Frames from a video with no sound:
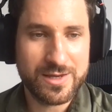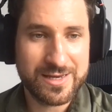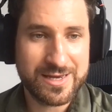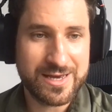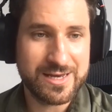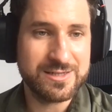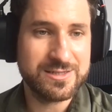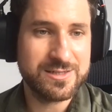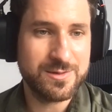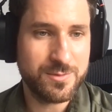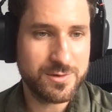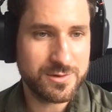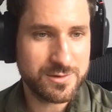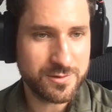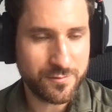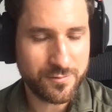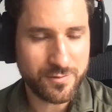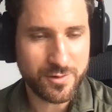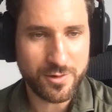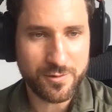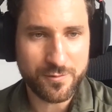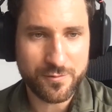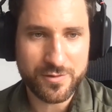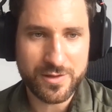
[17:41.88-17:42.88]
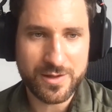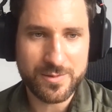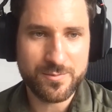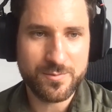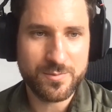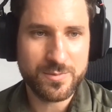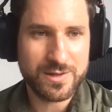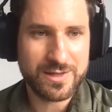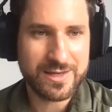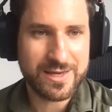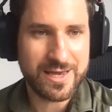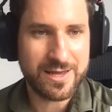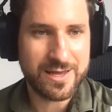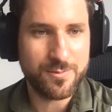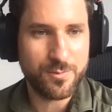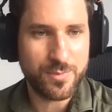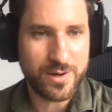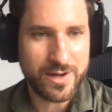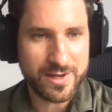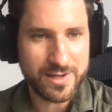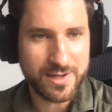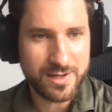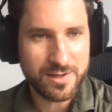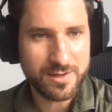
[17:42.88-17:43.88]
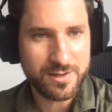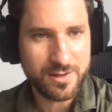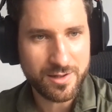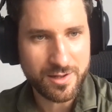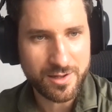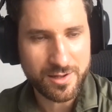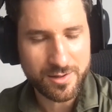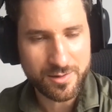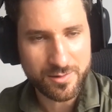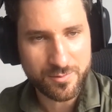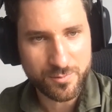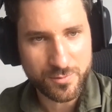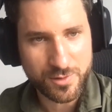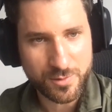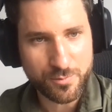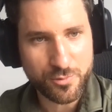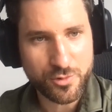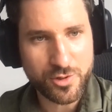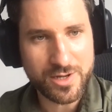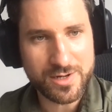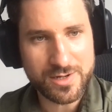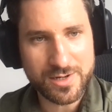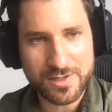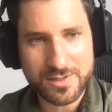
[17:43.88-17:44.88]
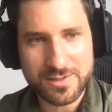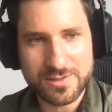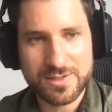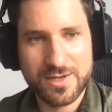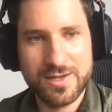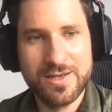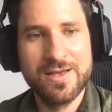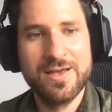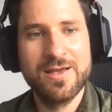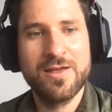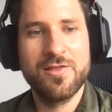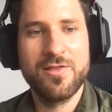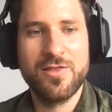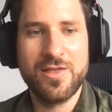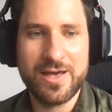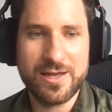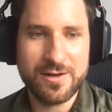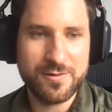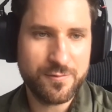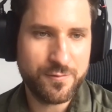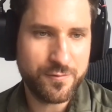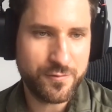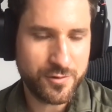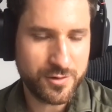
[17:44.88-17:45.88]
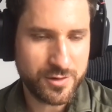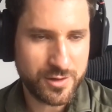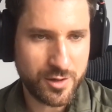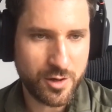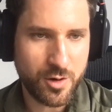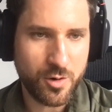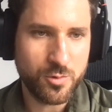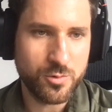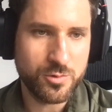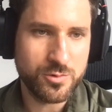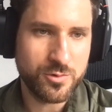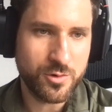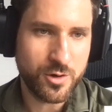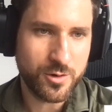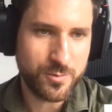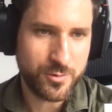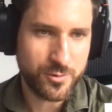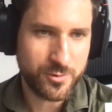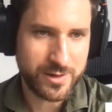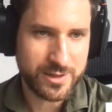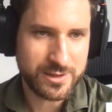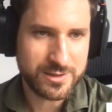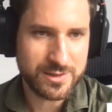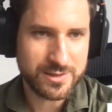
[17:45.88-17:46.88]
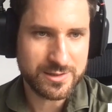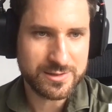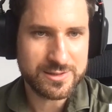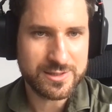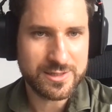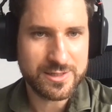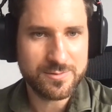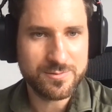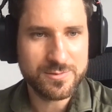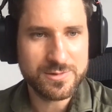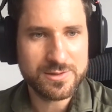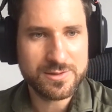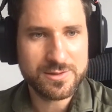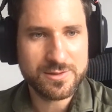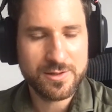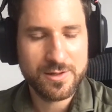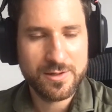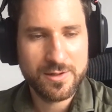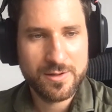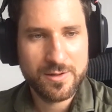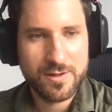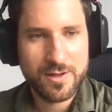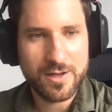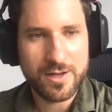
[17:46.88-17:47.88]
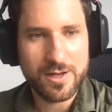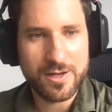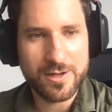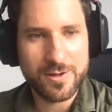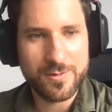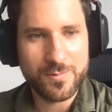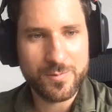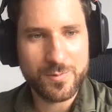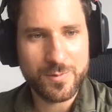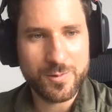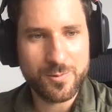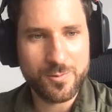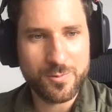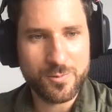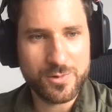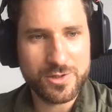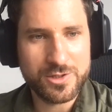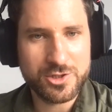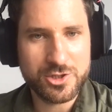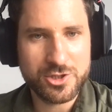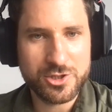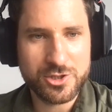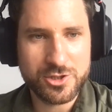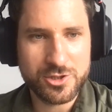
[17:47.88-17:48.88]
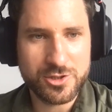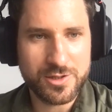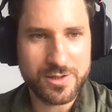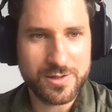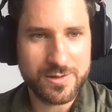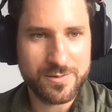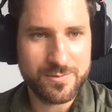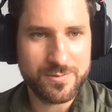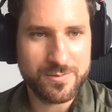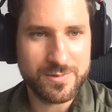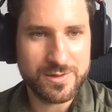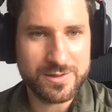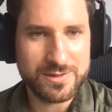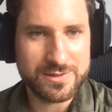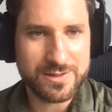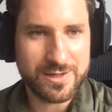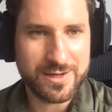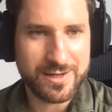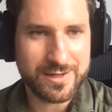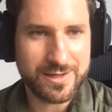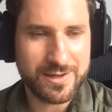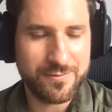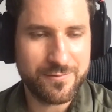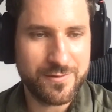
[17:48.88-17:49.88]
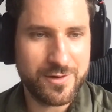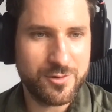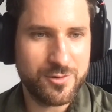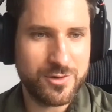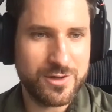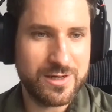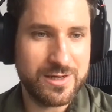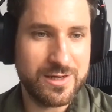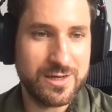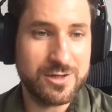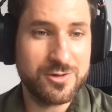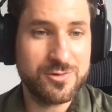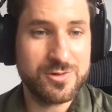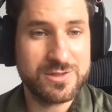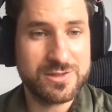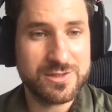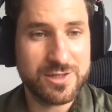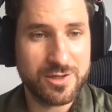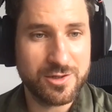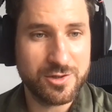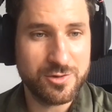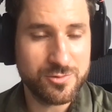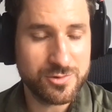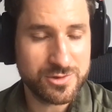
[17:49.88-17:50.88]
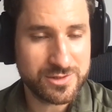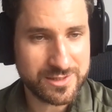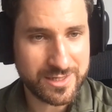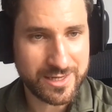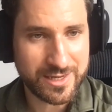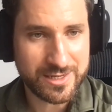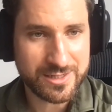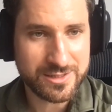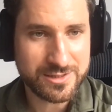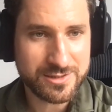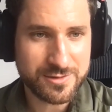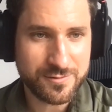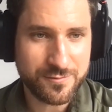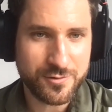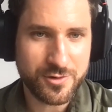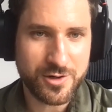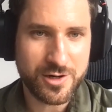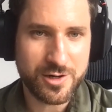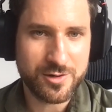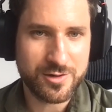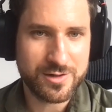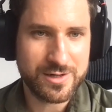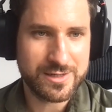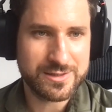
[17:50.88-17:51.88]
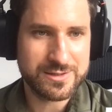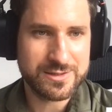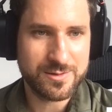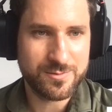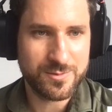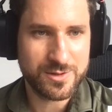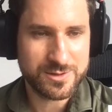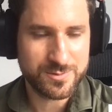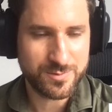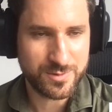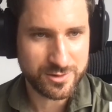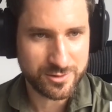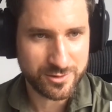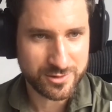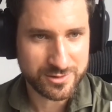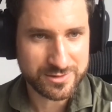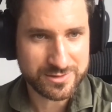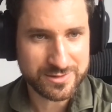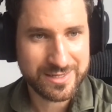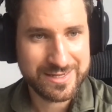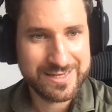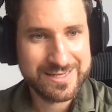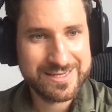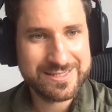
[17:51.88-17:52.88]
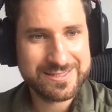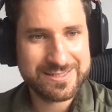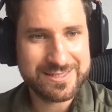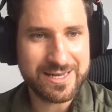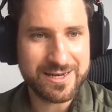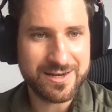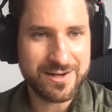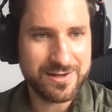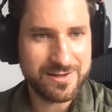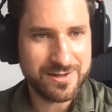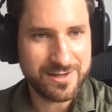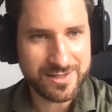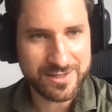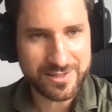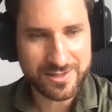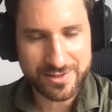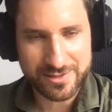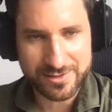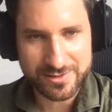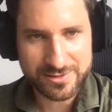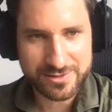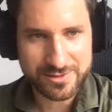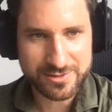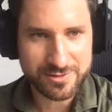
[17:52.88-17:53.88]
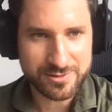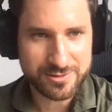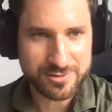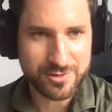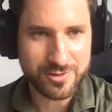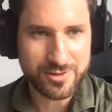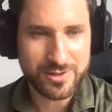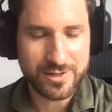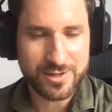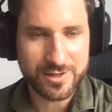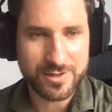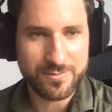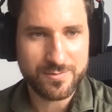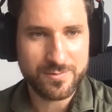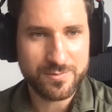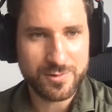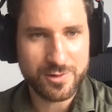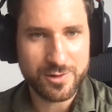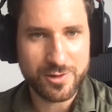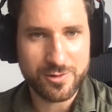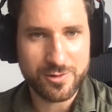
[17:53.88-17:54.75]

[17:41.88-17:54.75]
customers of them can buy the product then for their own operating teams, which is like a very interesting use case for our customers, because suddenly this sort of,